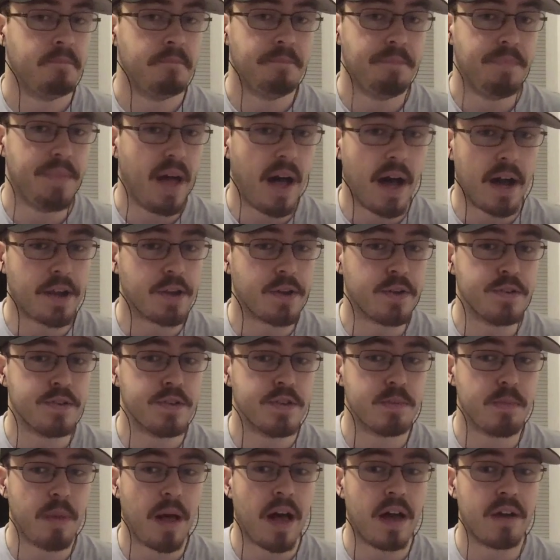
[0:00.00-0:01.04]
Not a good
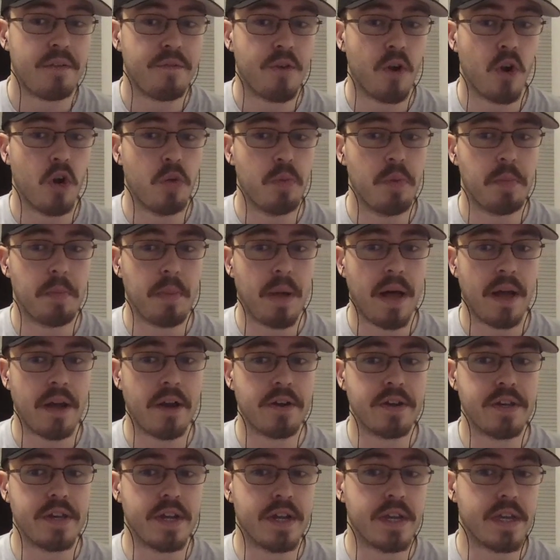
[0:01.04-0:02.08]
spot for Urban Meyer
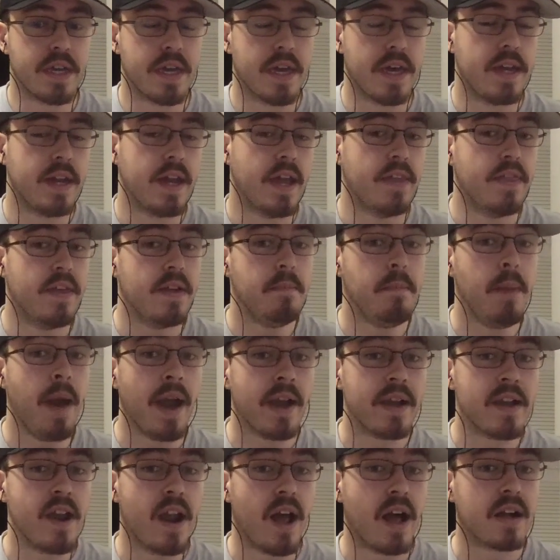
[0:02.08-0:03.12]
yet again. And then
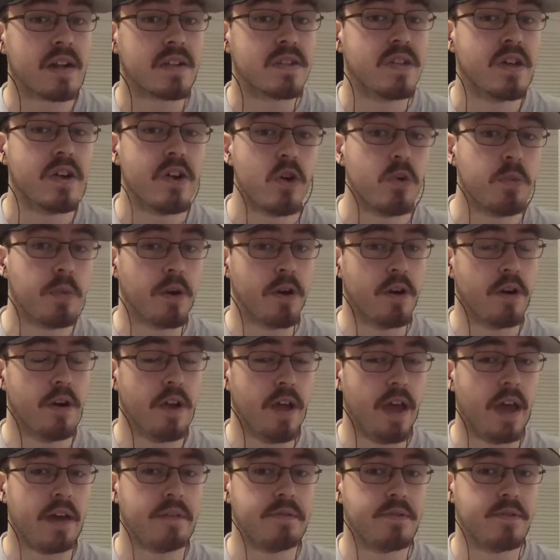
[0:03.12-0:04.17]
back in October,
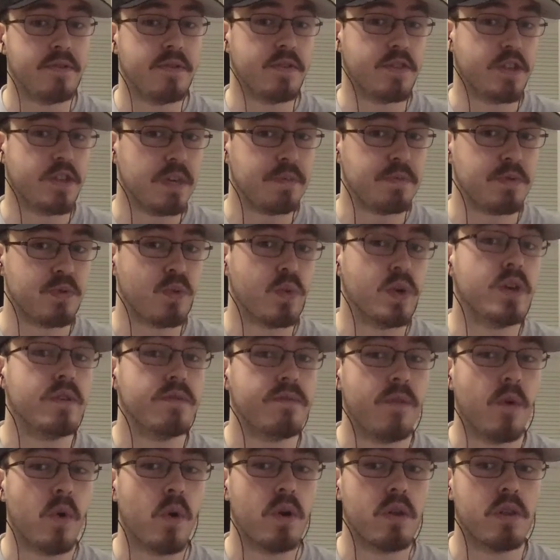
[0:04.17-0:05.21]
after the team's Week
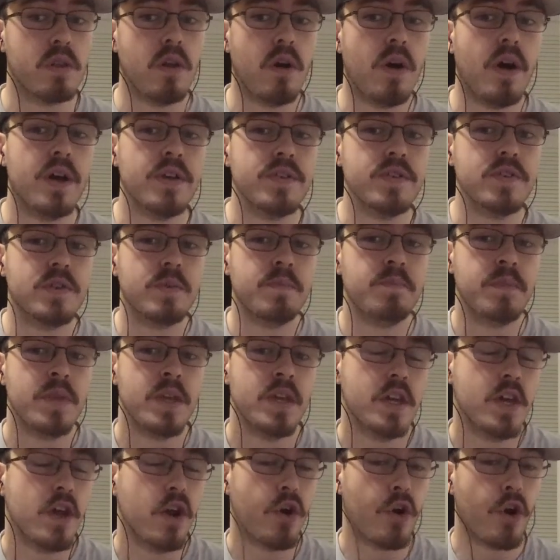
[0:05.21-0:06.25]
4 loss,
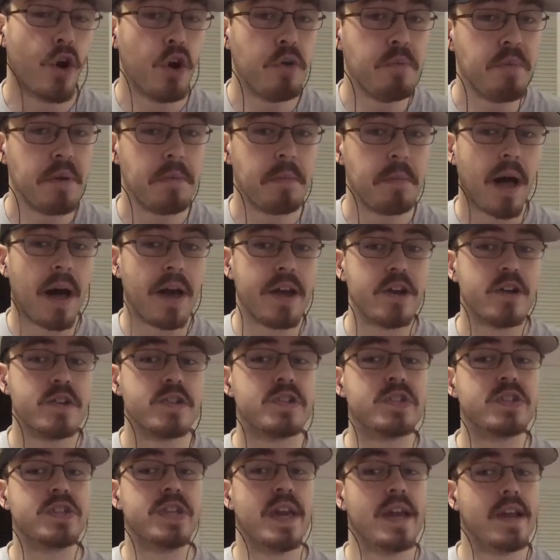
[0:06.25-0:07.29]
Urban Meyer
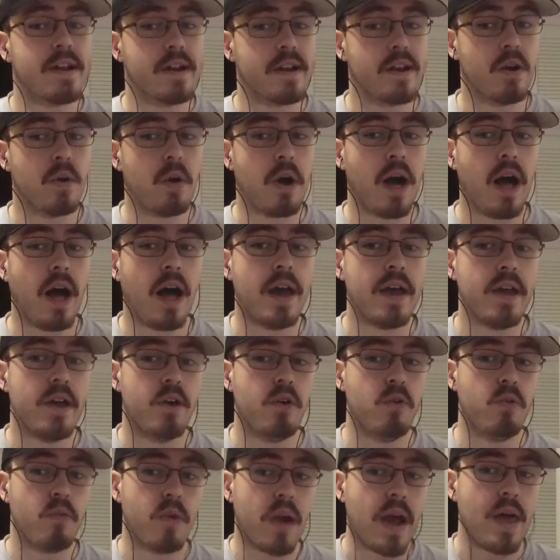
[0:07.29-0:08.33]
stayed in
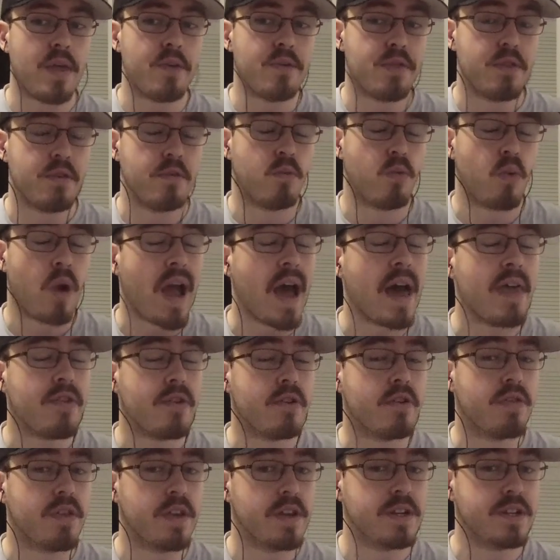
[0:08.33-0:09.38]
Ohio
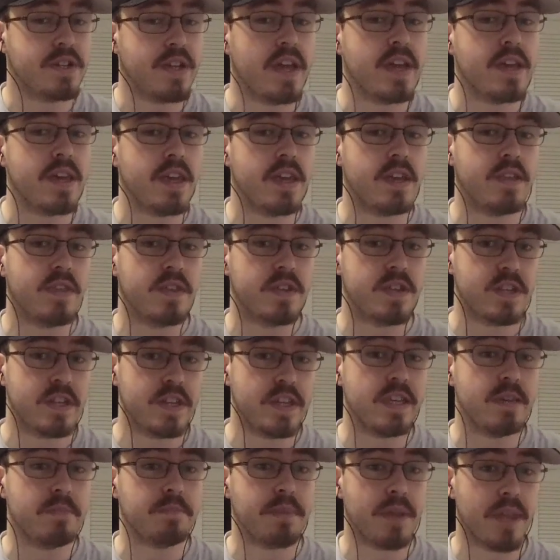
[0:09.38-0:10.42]
rather than taking the
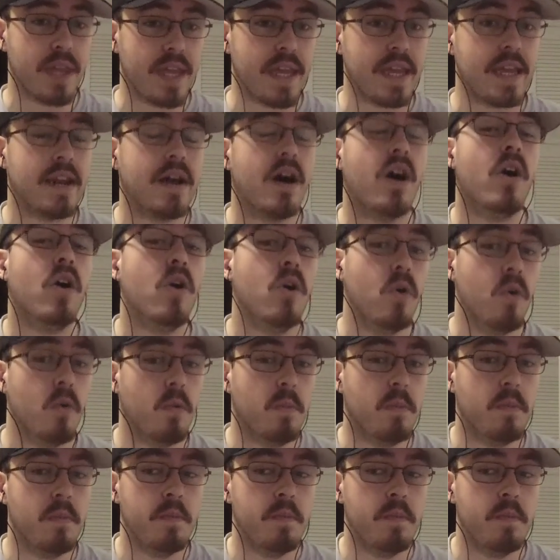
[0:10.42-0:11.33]
team plane home.